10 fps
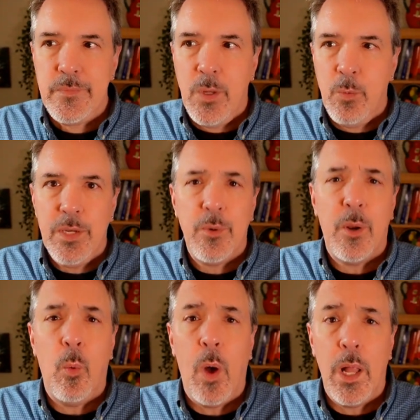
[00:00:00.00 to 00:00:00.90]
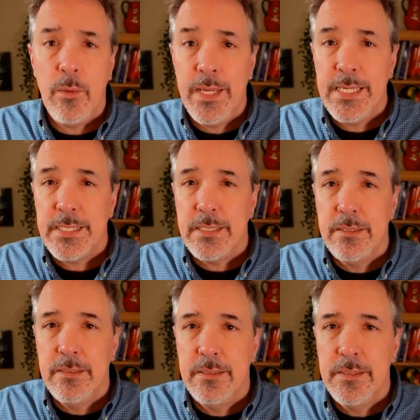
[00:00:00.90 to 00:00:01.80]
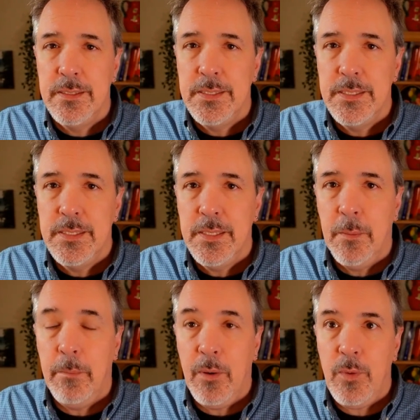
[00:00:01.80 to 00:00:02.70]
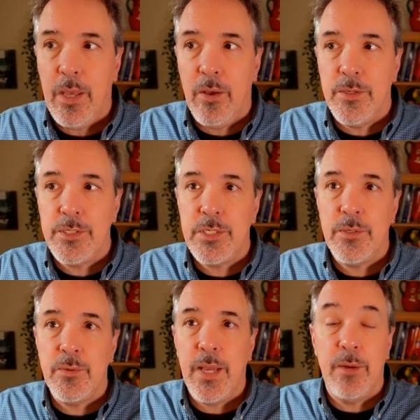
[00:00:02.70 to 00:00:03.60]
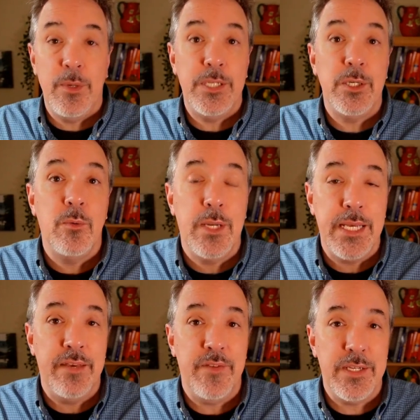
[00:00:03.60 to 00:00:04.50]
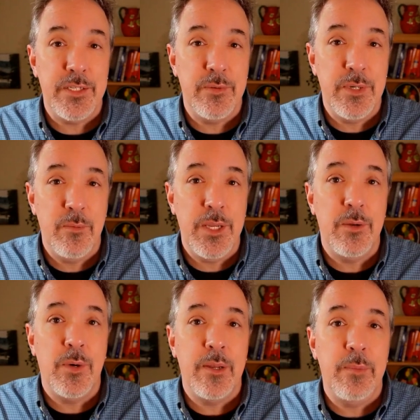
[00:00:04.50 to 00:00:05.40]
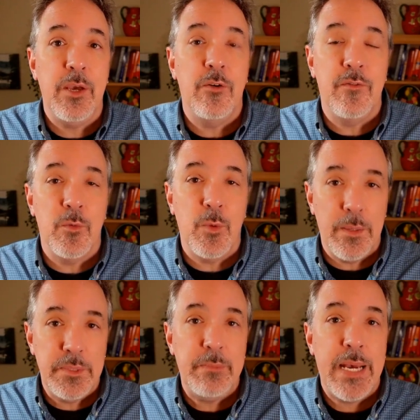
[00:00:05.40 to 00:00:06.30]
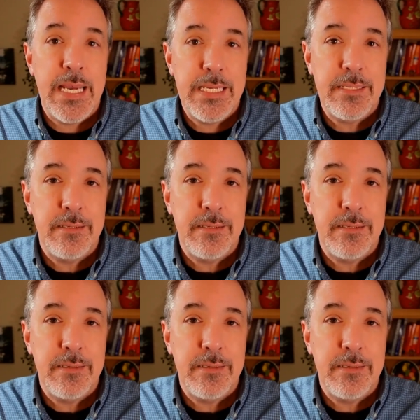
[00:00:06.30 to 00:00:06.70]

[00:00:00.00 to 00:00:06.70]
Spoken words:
We don't want to wallow in it, but we also, and we don't want to give into it. We don't want to be overwhelmed by it.